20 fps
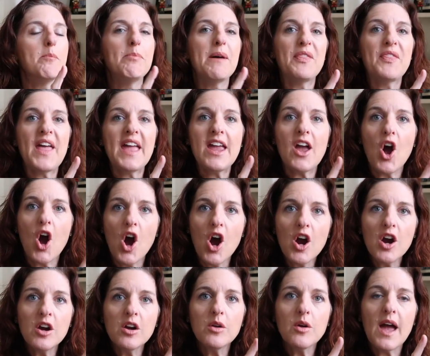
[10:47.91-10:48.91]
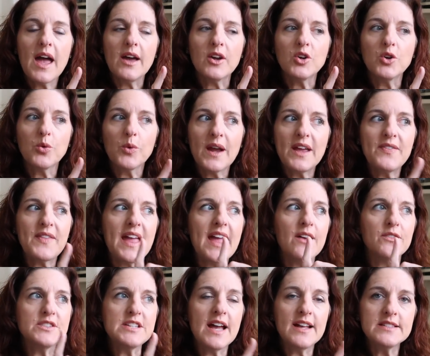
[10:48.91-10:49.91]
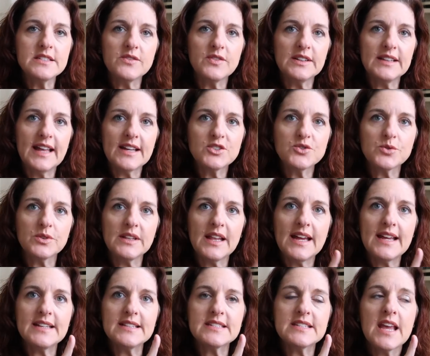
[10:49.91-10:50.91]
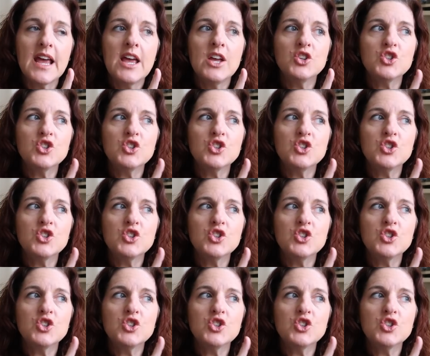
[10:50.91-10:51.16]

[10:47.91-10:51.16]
But they are great. They have tons of electrolytes.